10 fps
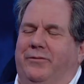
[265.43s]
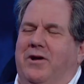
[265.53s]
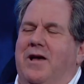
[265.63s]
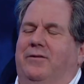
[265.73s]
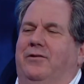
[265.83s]

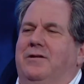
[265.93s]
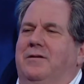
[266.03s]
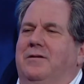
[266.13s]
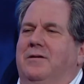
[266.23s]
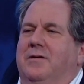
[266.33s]
Wisconsin,
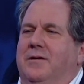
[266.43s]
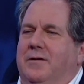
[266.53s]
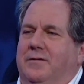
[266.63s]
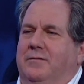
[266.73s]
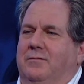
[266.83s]

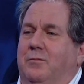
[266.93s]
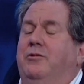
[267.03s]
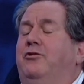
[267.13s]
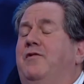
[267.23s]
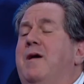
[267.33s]
which
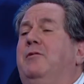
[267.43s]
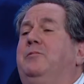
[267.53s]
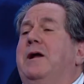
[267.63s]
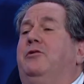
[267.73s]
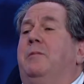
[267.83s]
group is famous students.
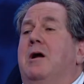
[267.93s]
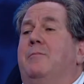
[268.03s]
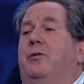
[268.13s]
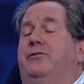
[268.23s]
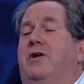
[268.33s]
because
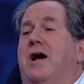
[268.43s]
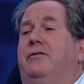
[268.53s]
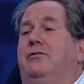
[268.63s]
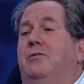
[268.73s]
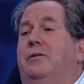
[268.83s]
Baraboo,
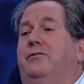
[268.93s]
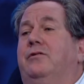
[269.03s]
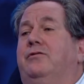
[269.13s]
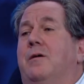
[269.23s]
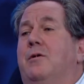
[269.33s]
Wisconsin was the
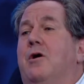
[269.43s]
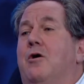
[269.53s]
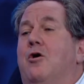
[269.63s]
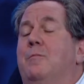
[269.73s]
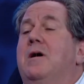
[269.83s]
summer
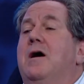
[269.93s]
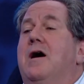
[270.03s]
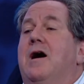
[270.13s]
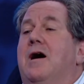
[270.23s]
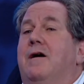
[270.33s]
home
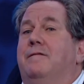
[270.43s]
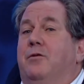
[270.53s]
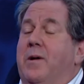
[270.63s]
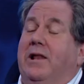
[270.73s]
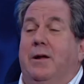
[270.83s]
of the
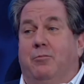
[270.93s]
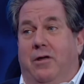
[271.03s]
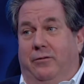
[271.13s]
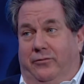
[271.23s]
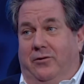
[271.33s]
Ringling
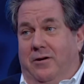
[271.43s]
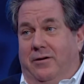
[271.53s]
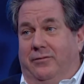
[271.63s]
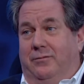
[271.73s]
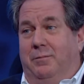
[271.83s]
Brothers
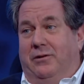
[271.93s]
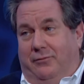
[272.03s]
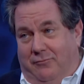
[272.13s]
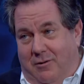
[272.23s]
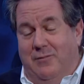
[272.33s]
Circus. Piece
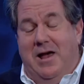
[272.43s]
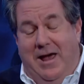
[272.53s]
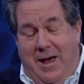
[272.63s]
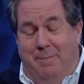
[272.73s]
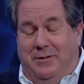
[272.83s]
of trivia I
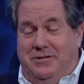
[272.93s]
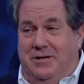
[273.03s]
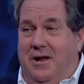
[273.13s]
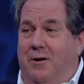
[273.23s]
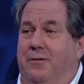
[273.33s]
happen See?
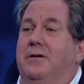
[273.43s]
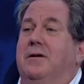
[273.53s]
to know.